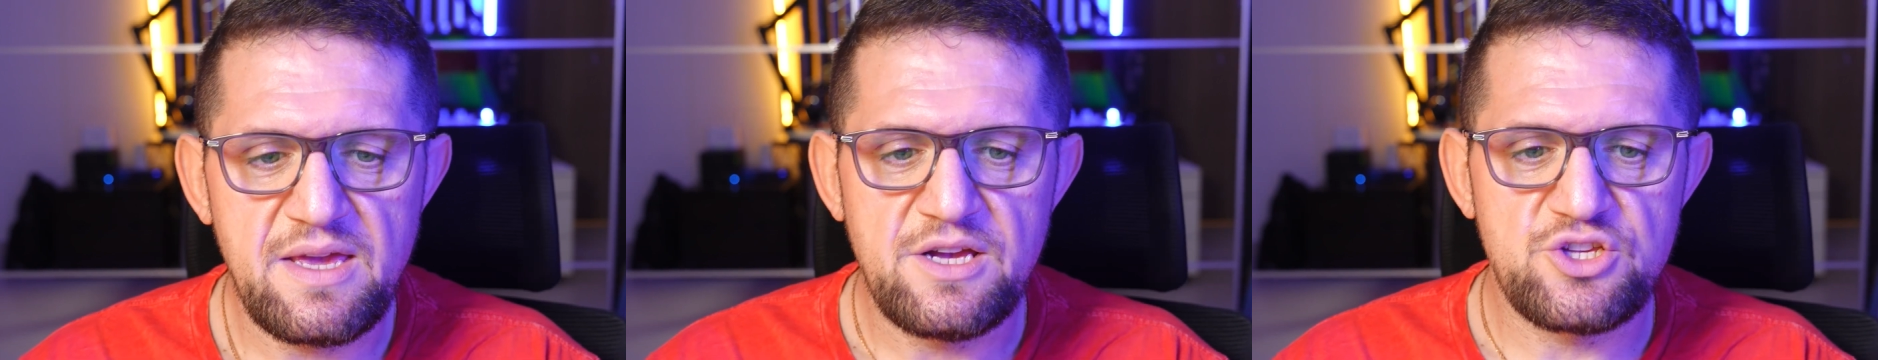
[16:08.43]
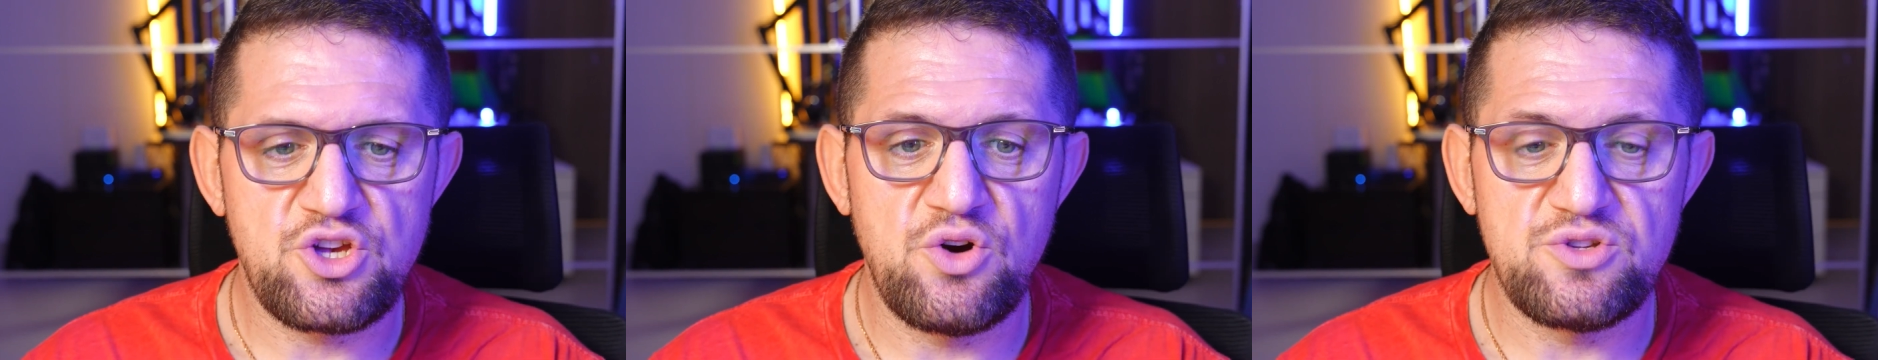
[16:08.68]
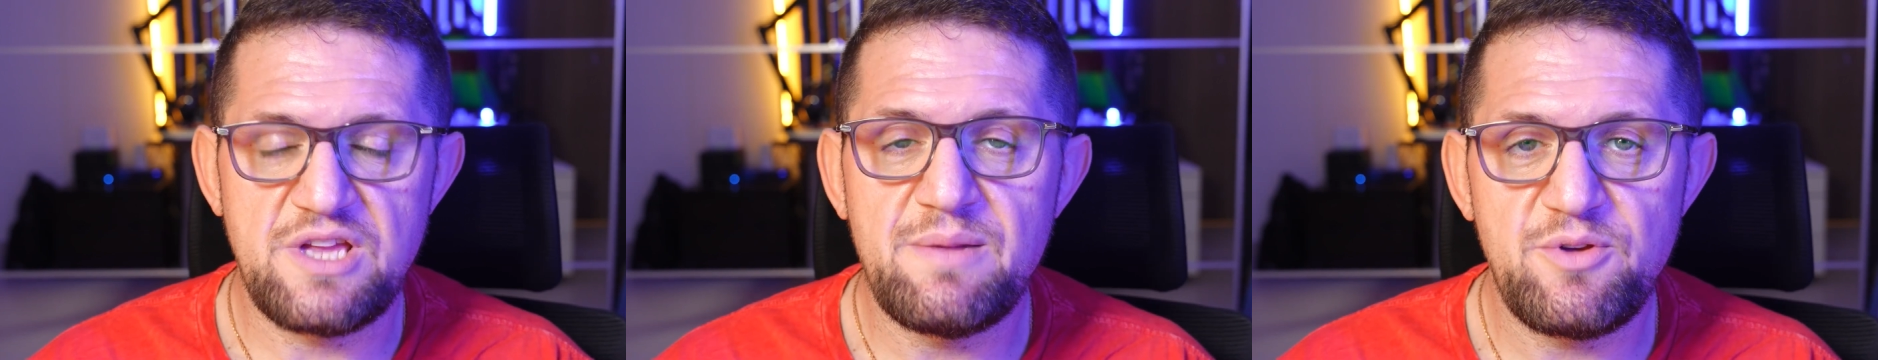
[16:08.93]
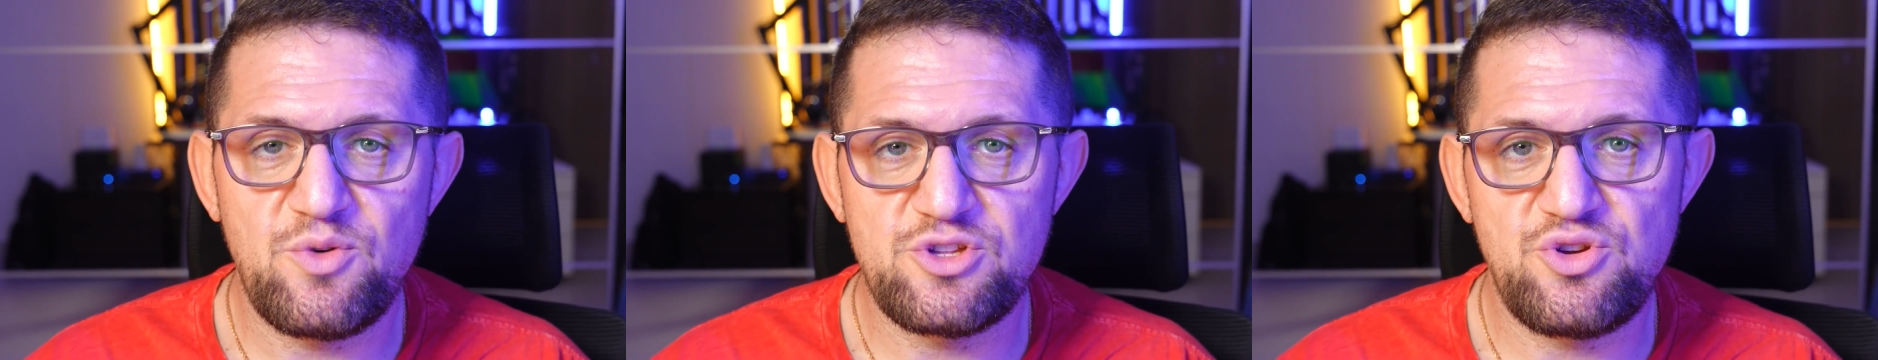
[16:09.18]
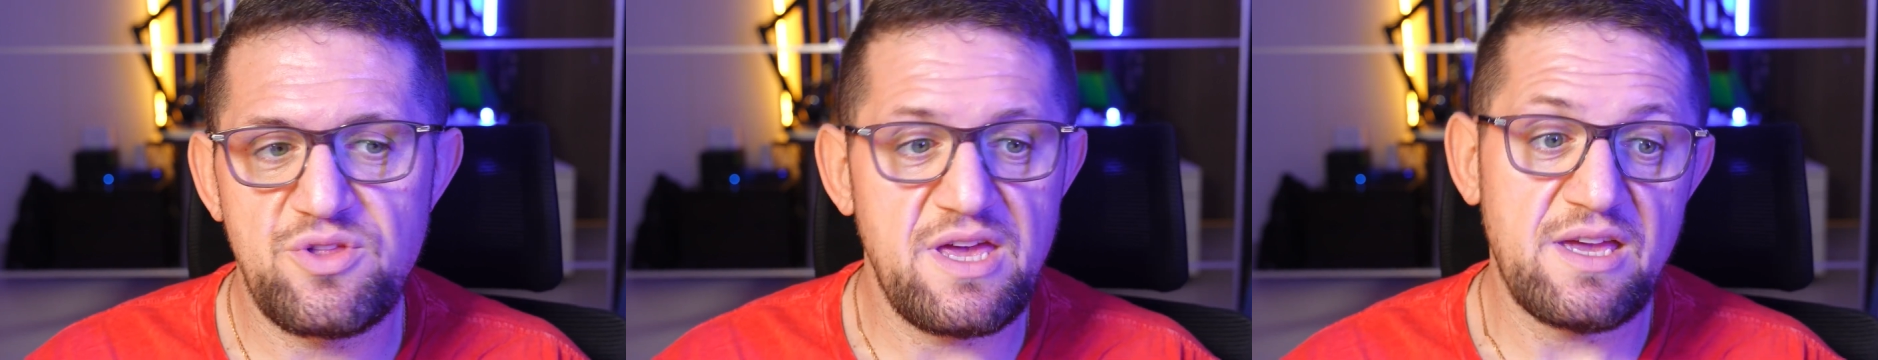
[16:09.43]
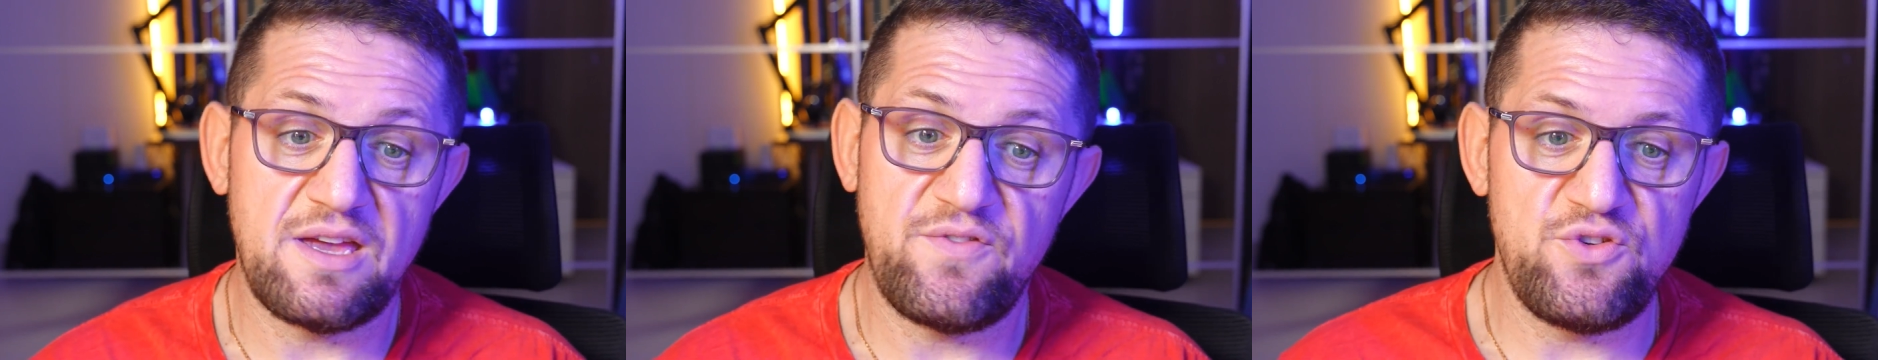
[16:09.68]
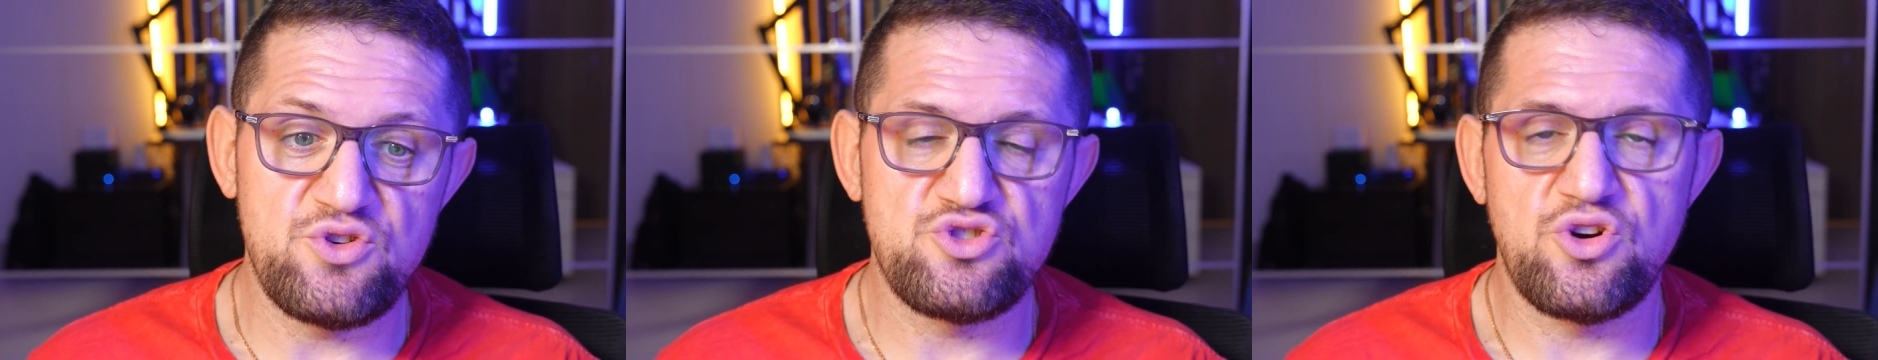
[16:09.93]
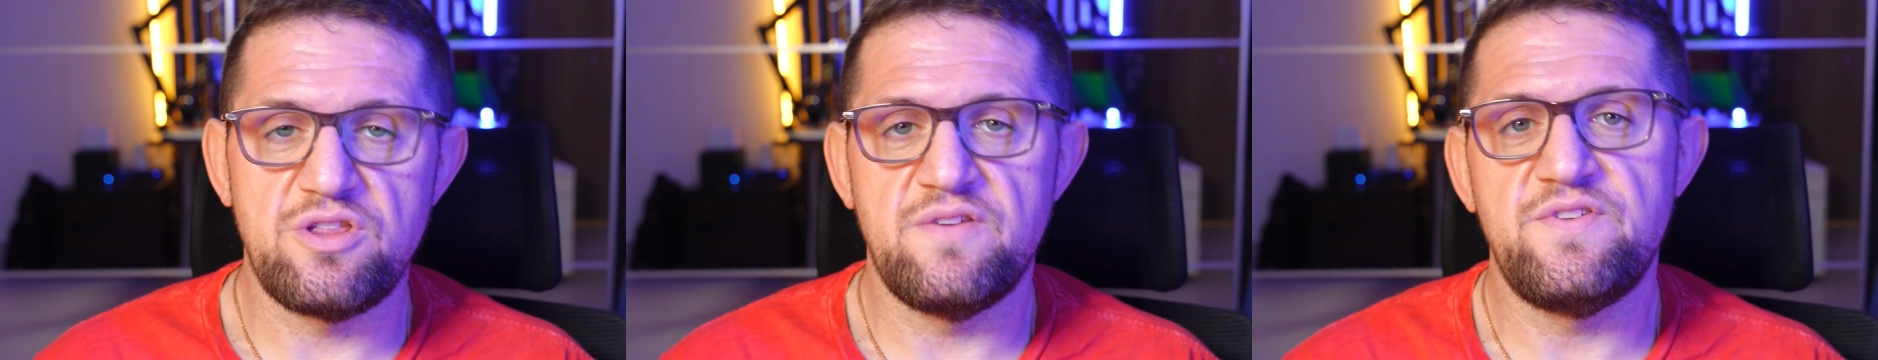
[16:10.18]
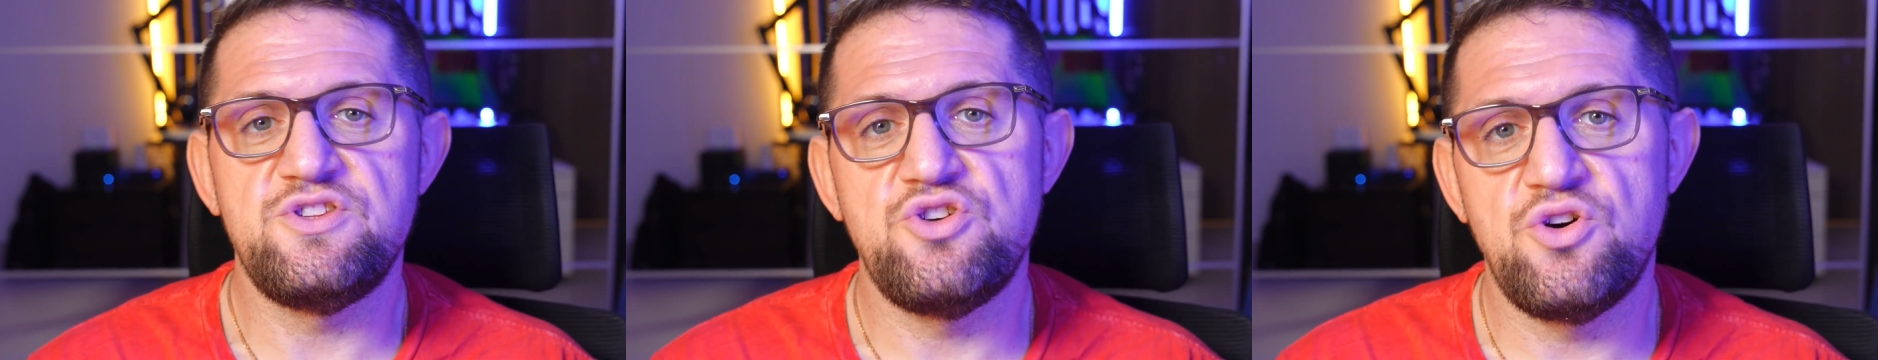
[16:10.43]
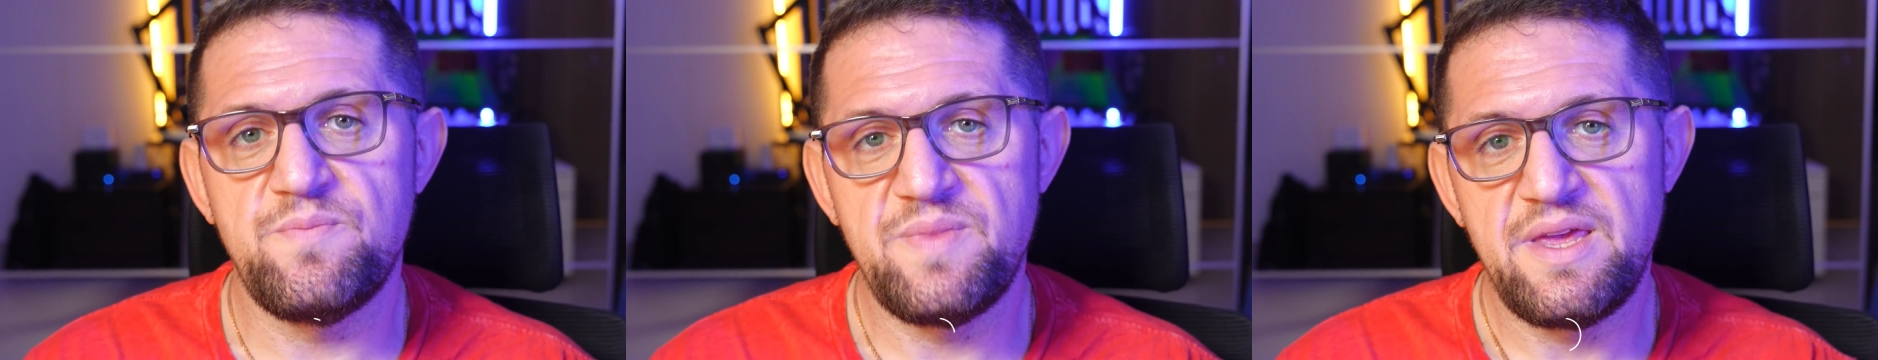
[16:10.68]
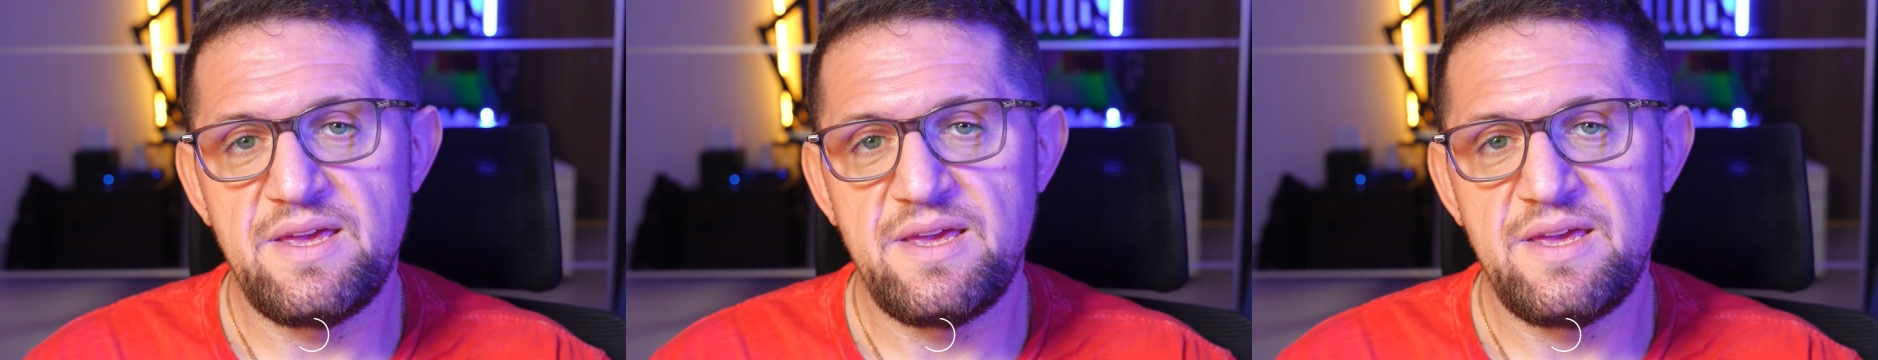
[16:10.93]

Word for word: So tell me what you think. If you enjoyed the video,